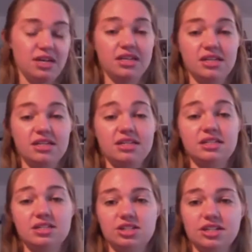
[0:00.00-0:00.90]
in
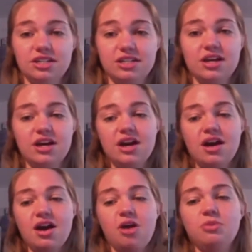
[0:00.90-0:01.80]
addition,
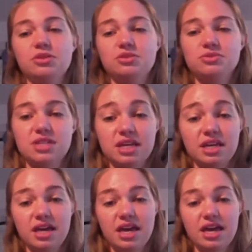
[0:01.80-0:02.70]
I'll be
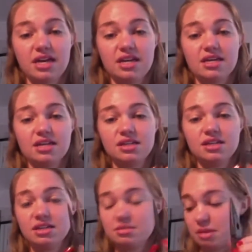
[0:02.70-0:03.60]
using
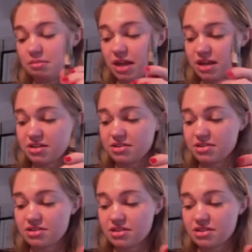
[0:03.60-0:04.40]
my pliers.